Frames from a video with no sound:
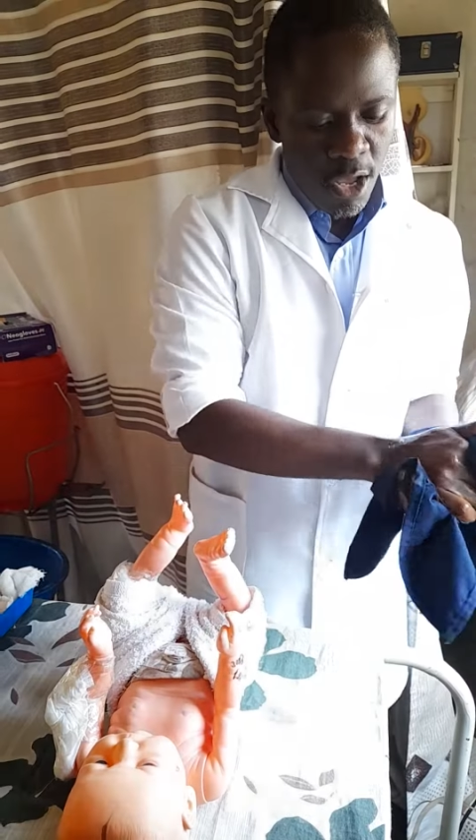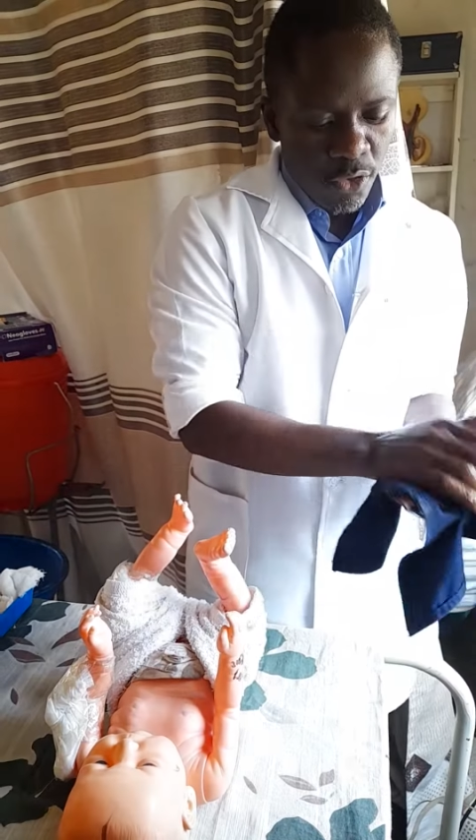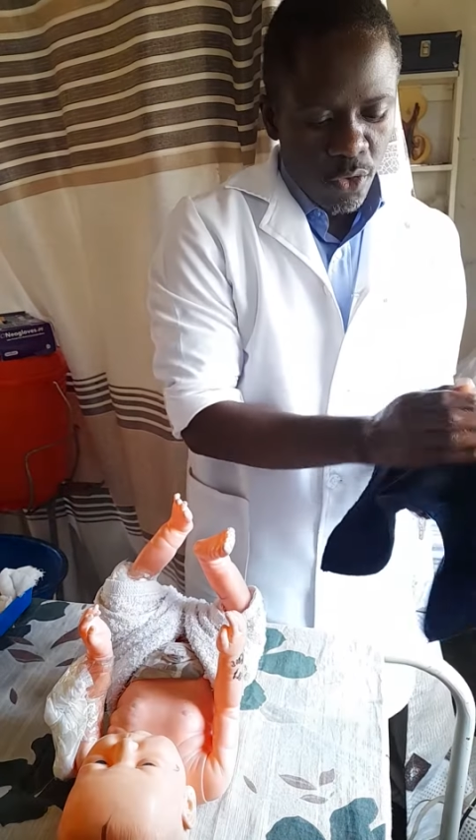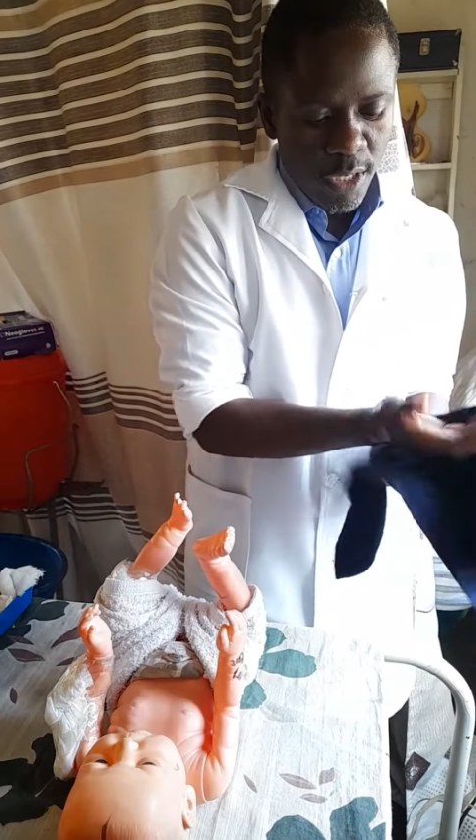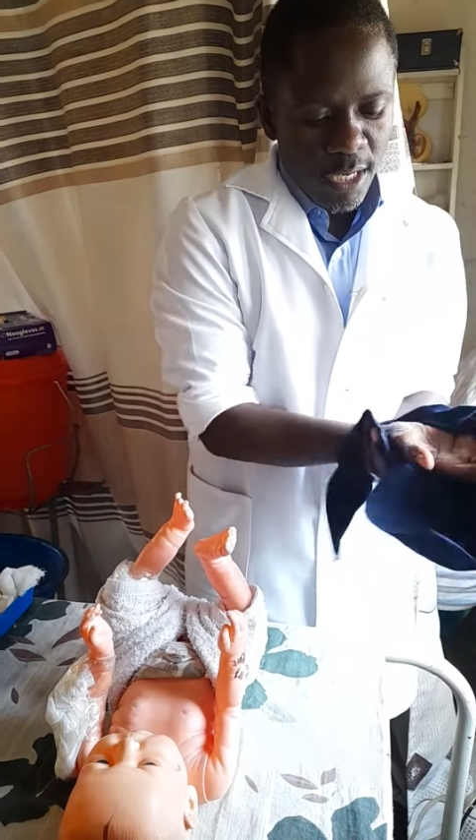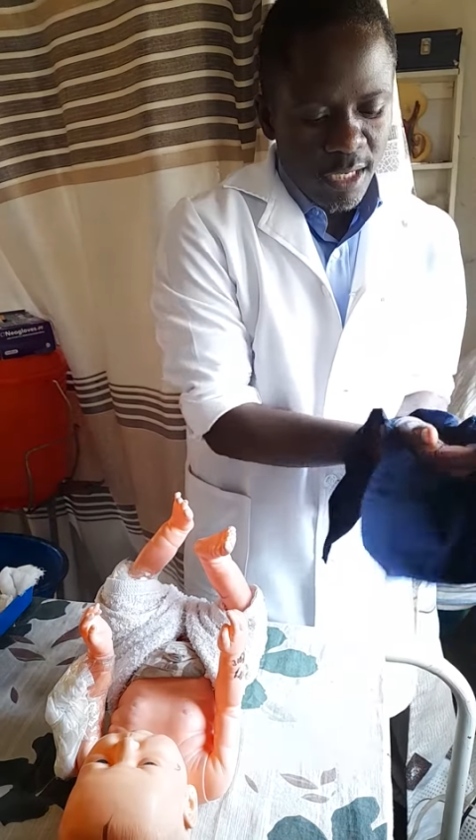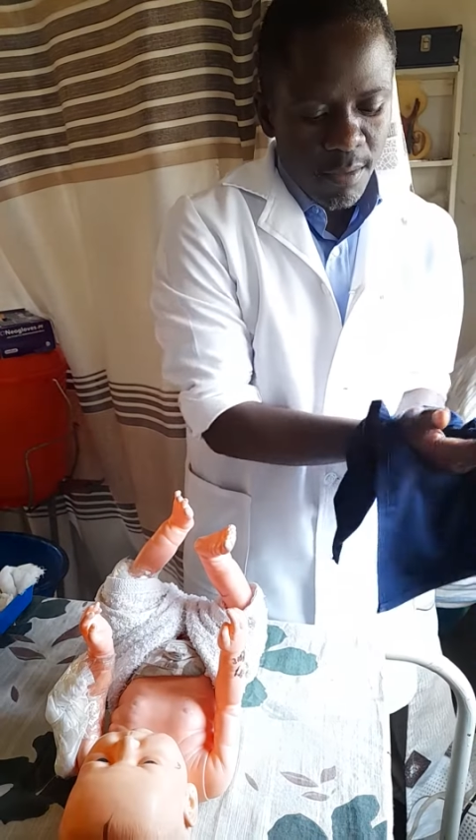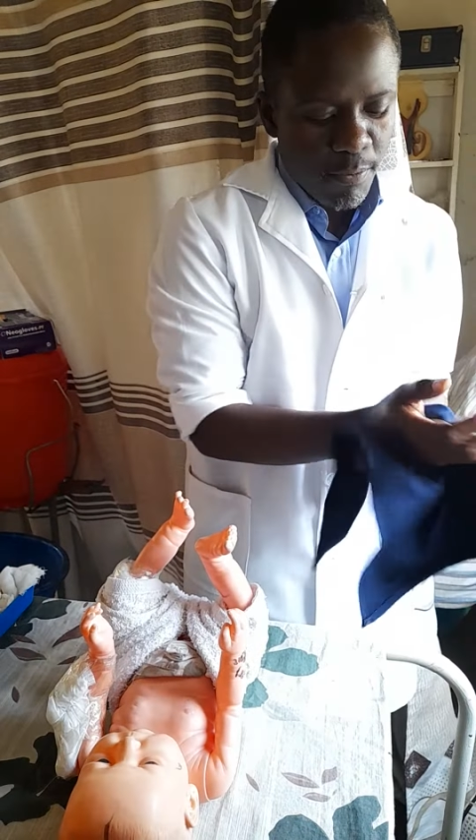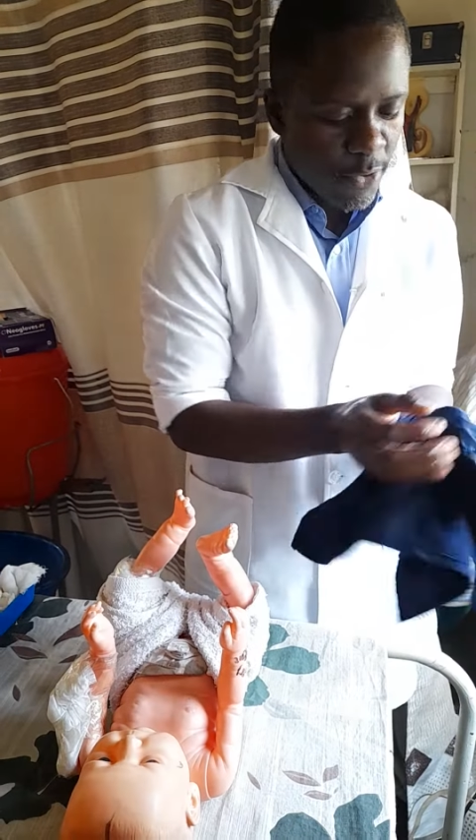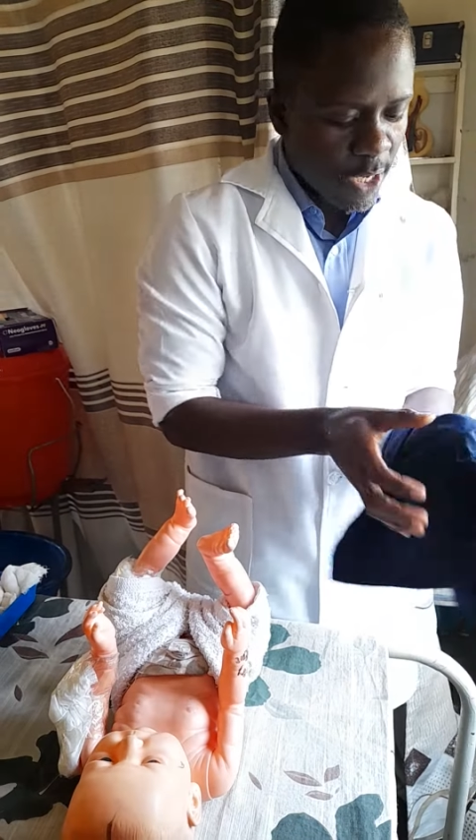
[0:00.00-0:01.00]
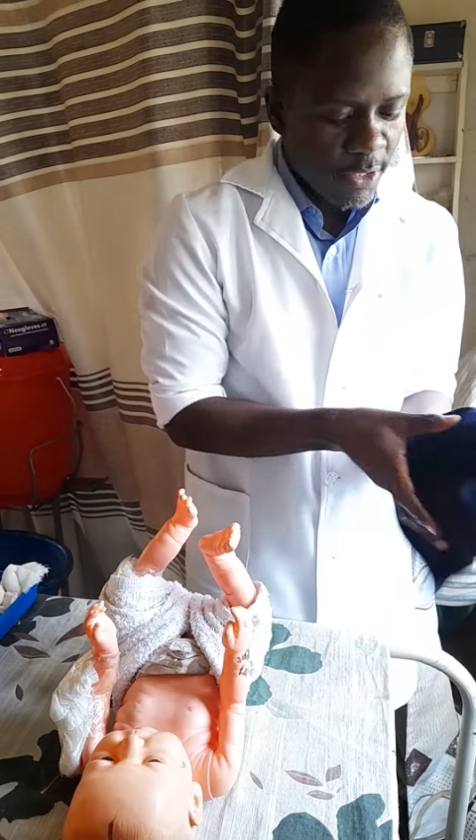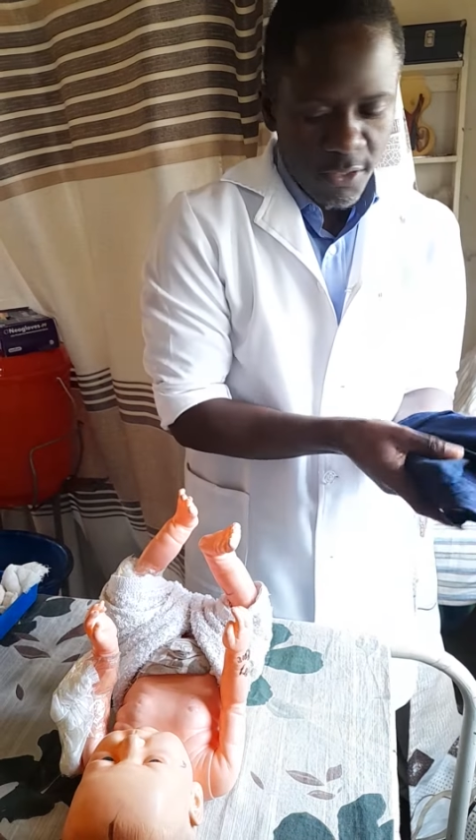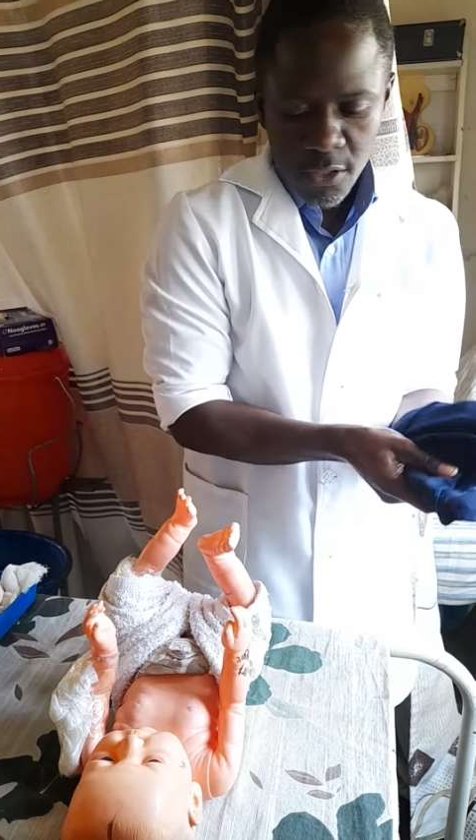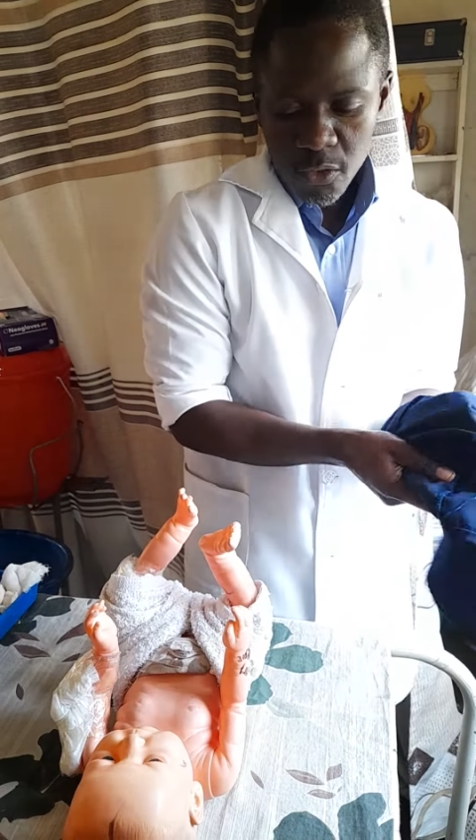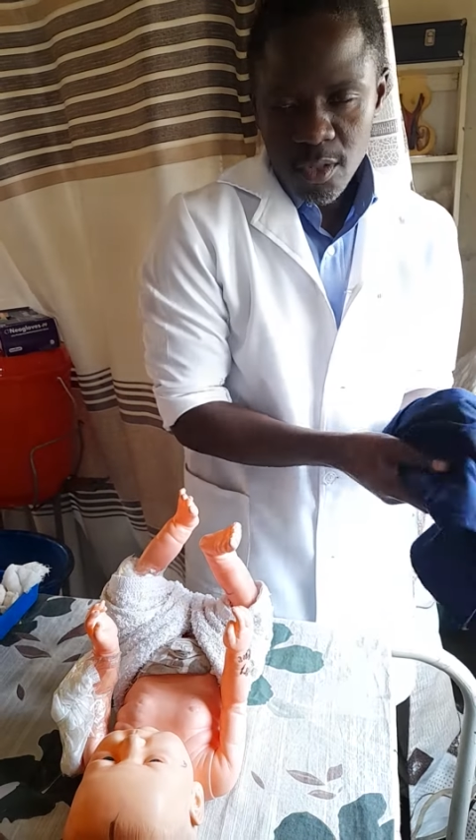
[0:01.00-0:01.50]
So you can keep
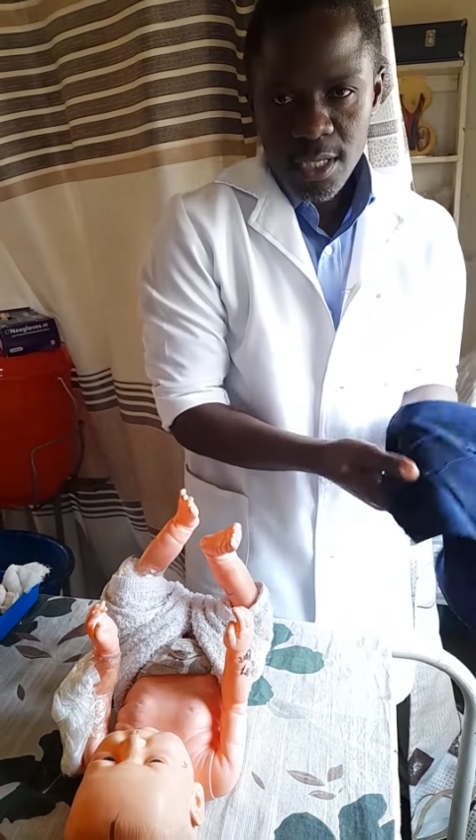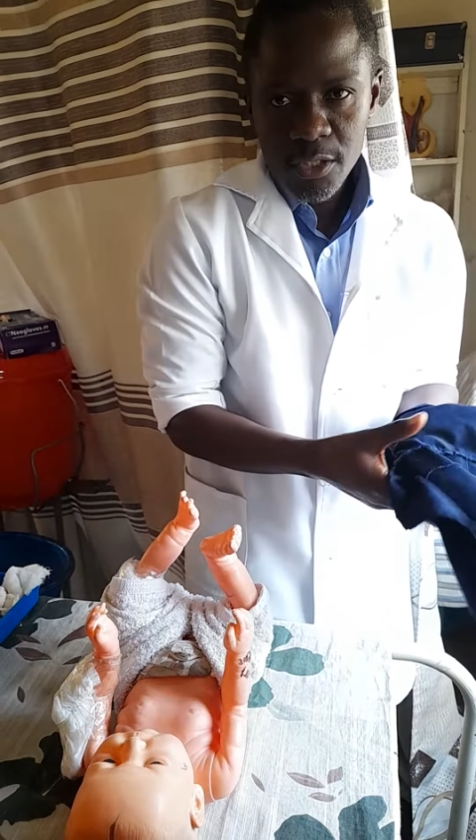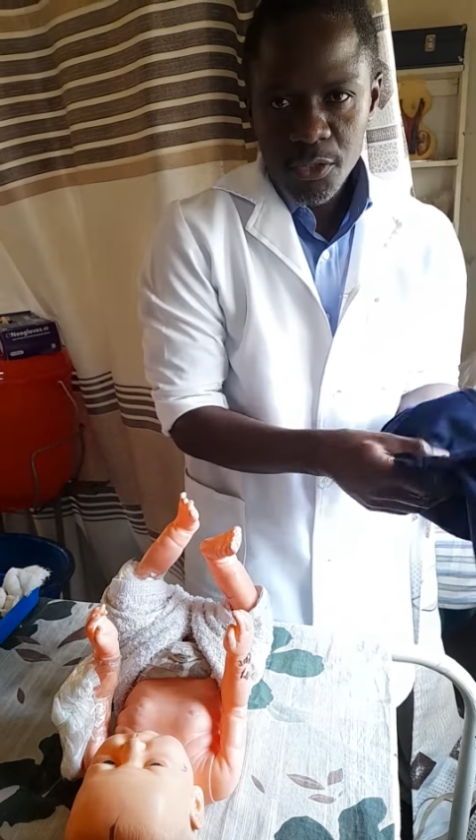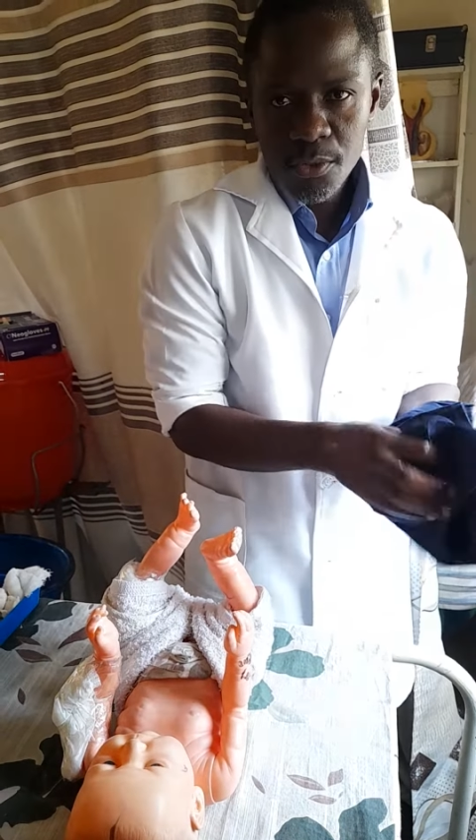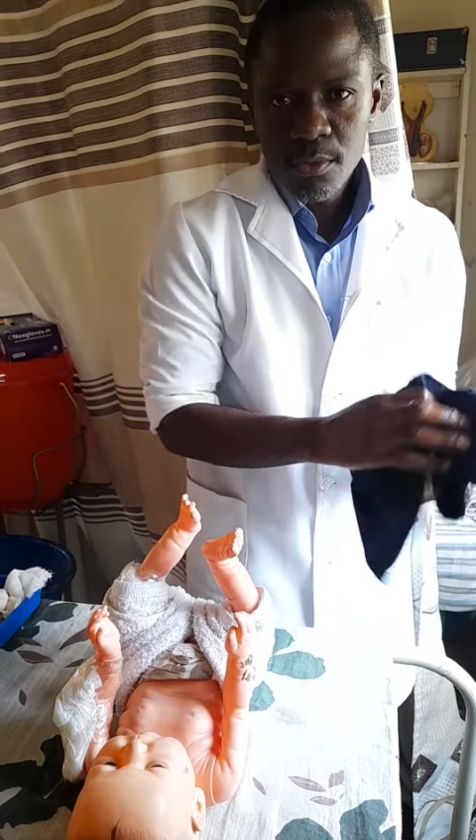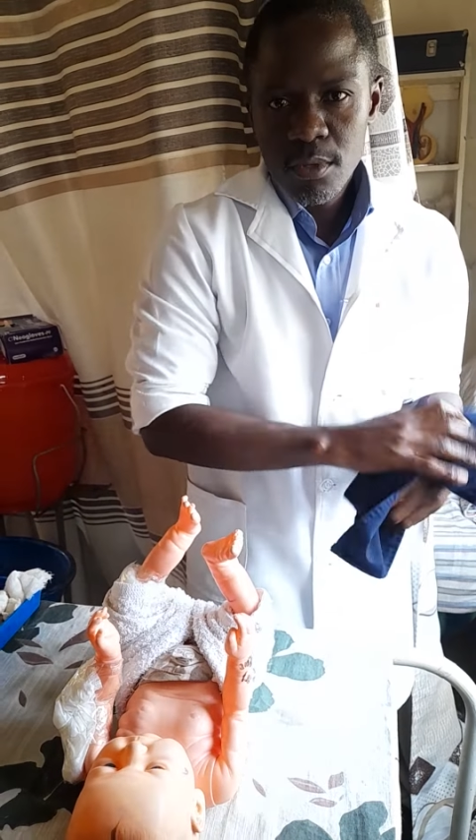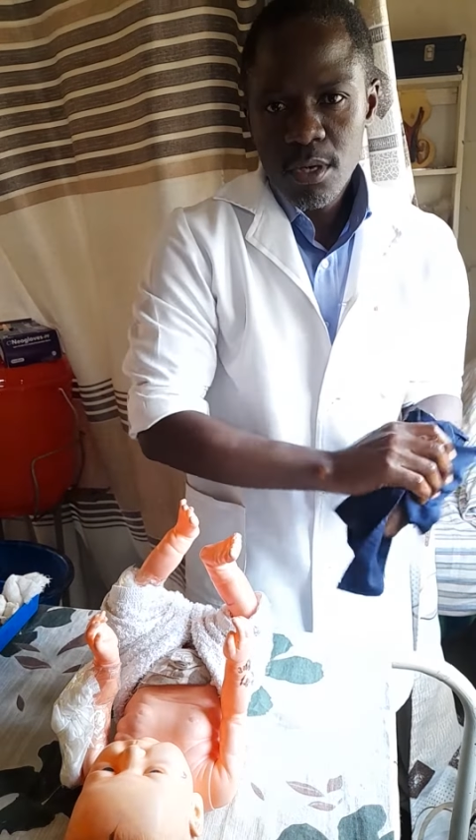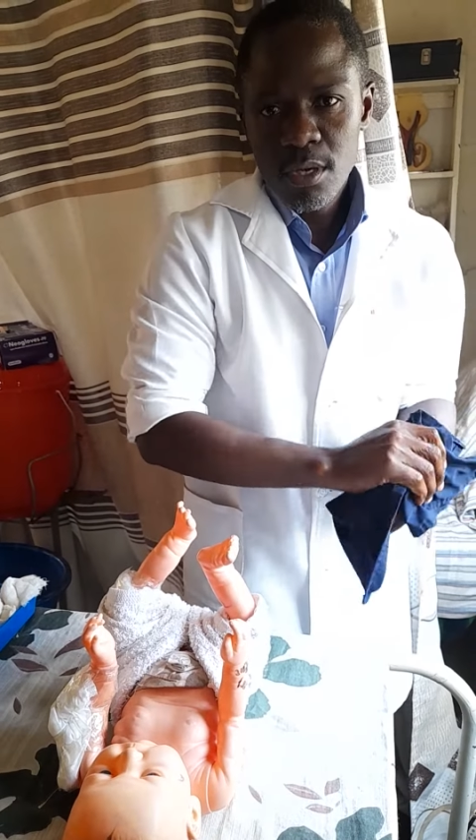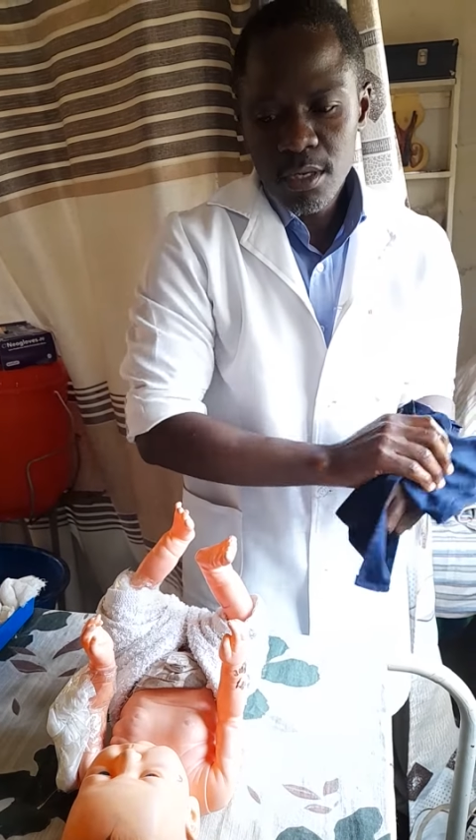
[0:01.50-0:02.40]
practicing so that you